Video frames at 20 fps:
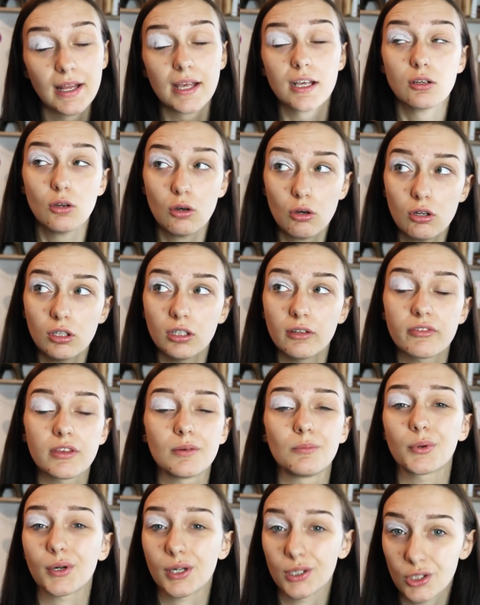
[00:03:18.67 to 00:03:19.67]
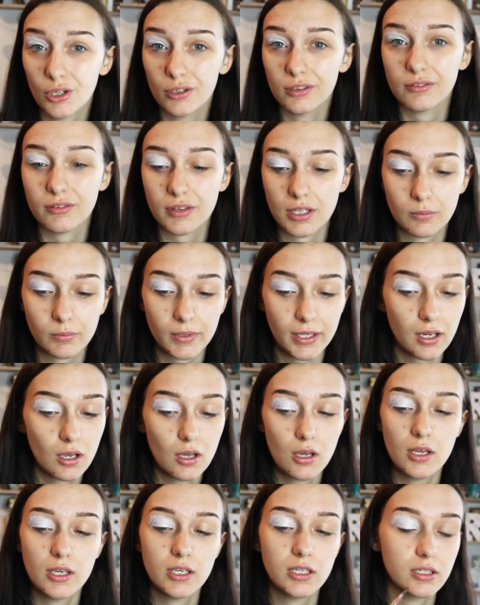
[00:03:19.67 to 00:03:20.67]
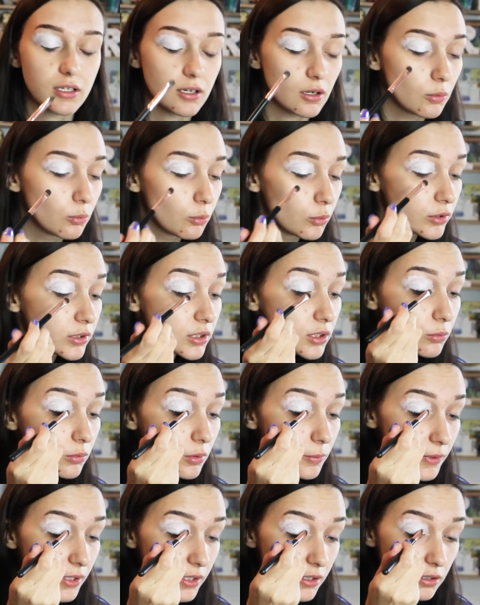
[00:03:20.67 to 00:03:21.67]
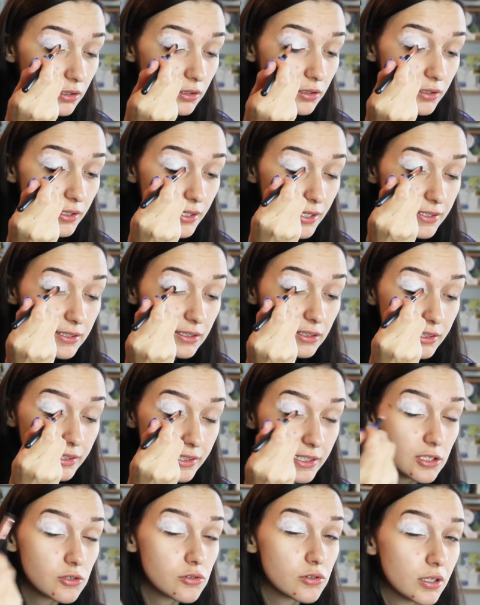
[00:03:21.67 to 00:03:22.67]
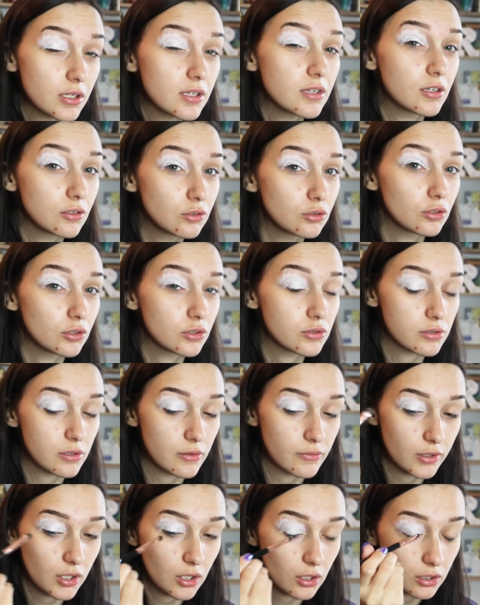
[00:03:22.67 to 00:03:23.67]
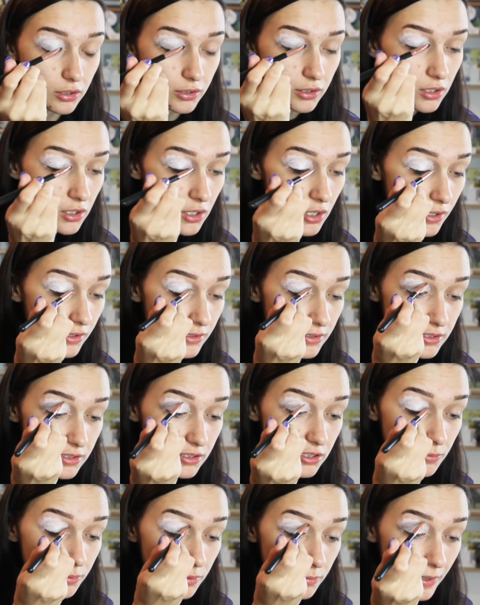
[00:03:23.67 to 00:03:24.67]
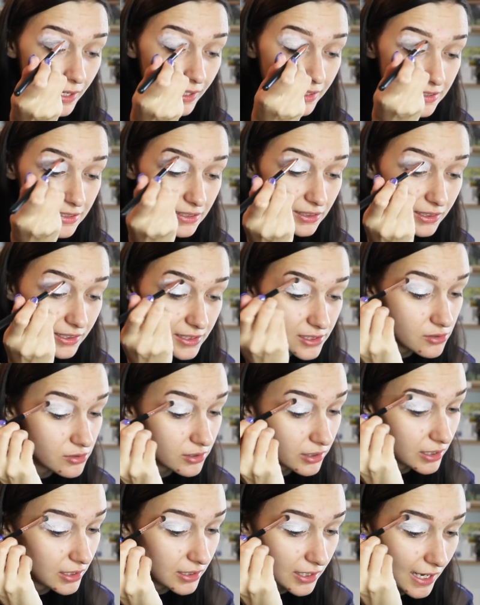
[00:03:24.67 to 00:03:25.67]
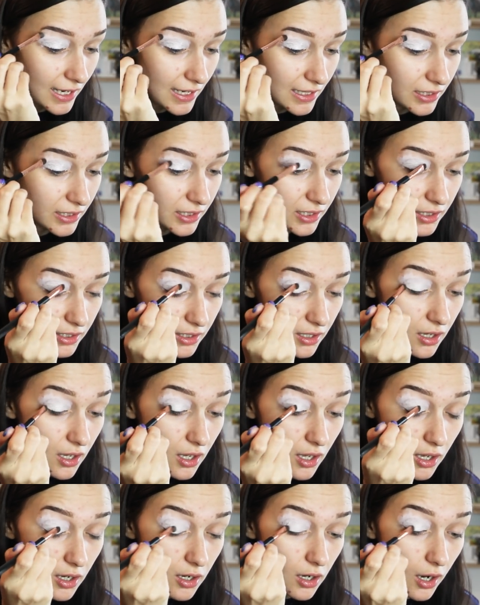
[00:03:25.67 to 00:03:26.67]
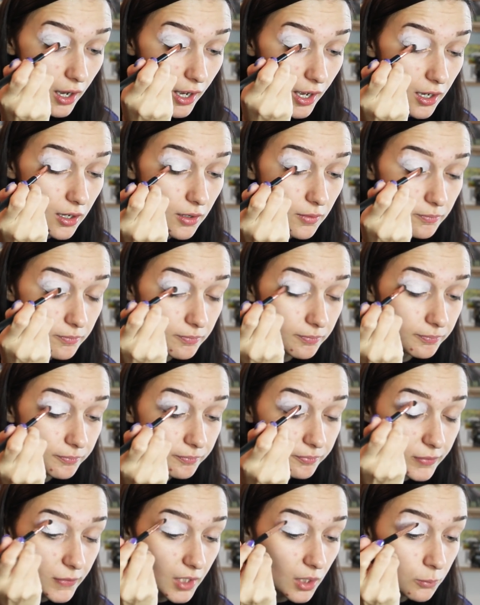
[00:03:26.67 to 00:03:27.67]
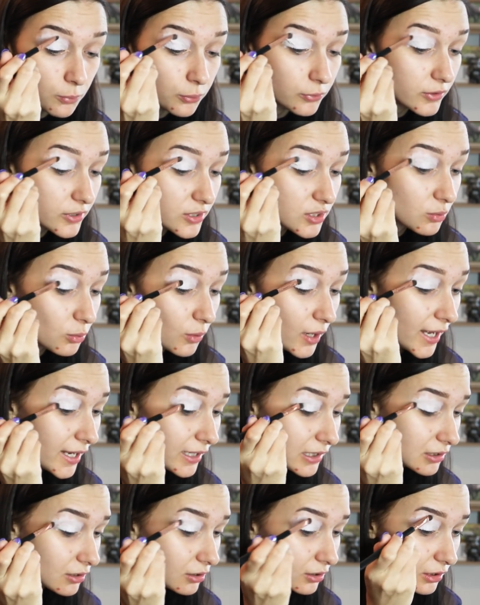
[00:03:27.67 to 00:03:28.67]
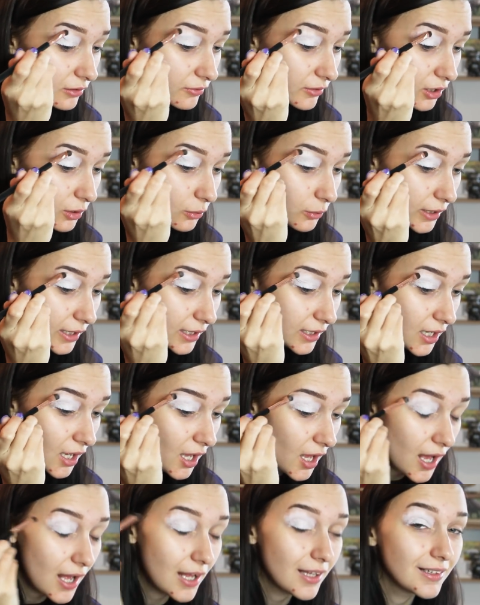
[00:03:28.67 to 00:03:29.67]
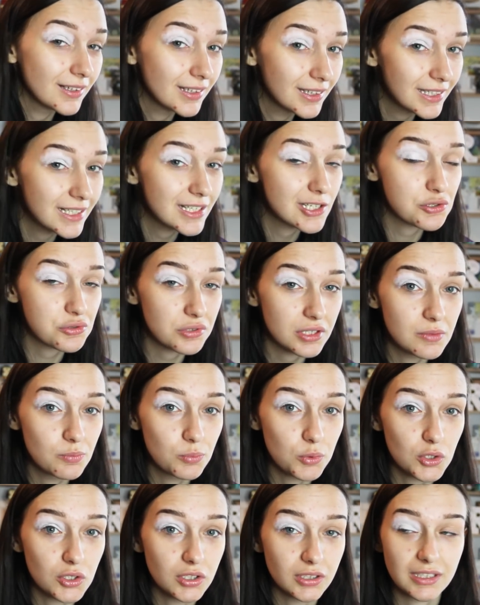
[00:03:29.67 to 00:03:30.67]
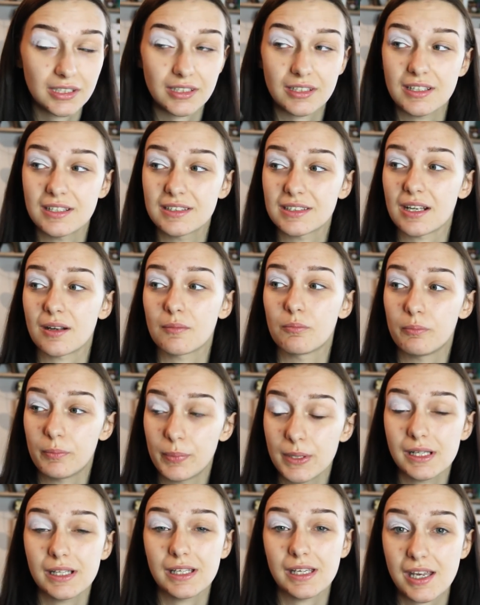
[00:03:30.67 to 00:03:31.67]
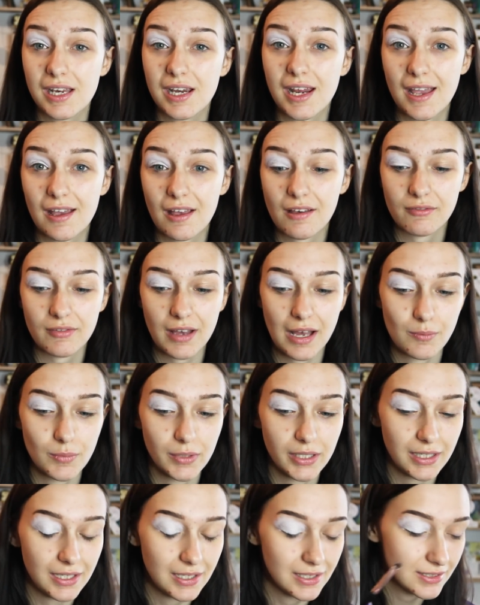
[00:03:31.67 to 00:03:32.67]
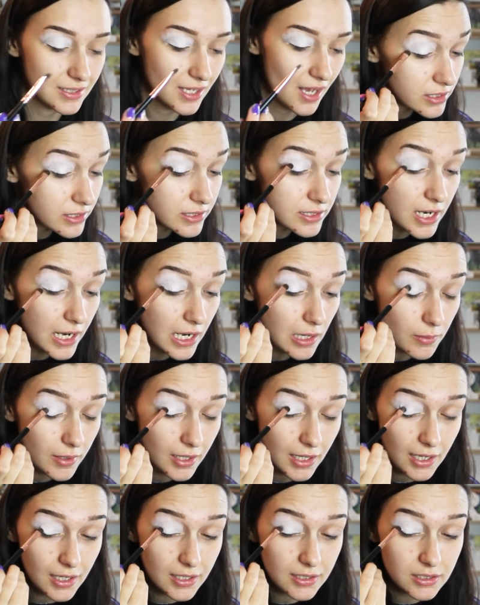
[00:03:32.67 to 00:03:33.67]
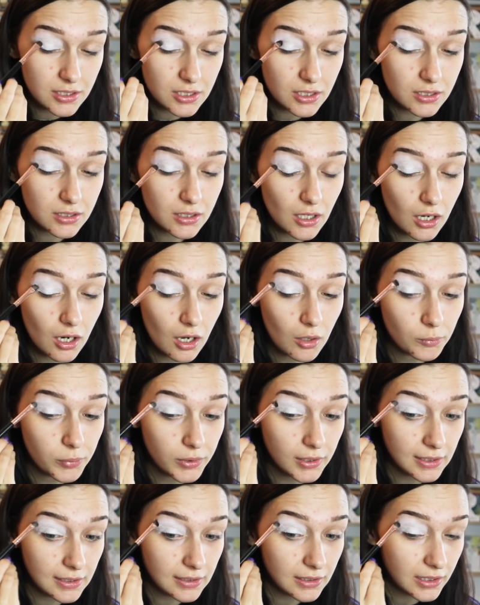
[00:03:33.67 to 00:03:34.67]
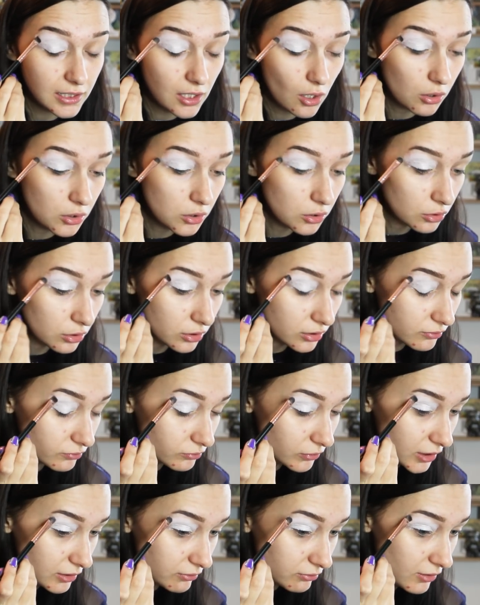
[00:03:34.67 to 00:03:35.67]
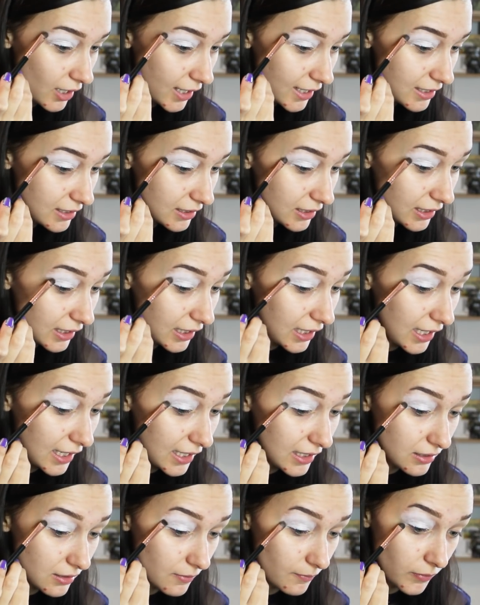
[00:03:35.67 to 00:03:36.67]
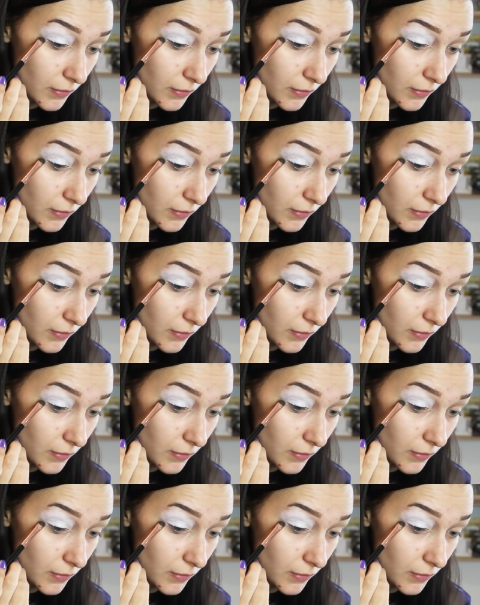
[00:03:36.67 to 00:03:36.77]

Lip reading: Like, not all of them, but a lot of them. Like, you know, Wonder Woman is literally the daughter of a god. Superman is literally an alien. Bruce Wayne and Oliver Queen are literally born into these like billionaire families. Jamie is just a completely ordinary, regular kid.